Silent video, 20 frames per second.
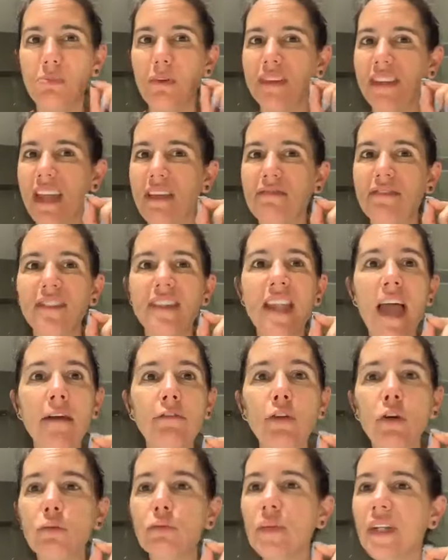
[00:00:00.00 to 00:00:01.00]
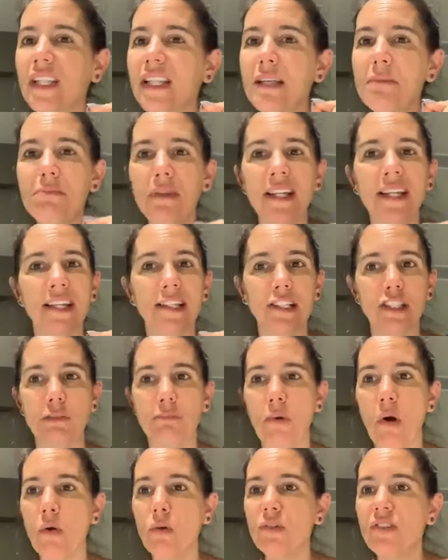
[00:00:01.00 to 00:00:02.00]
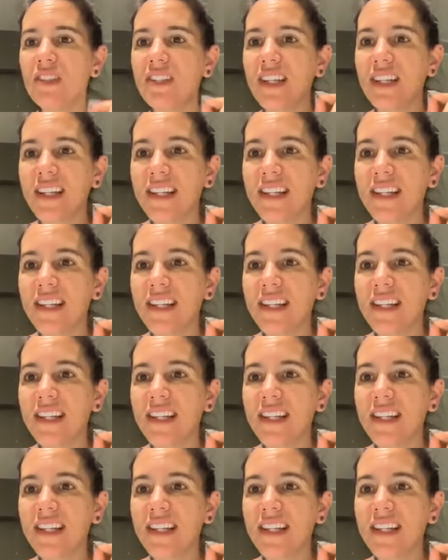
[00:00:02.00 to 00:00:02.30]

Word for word: but they've never really been exposed to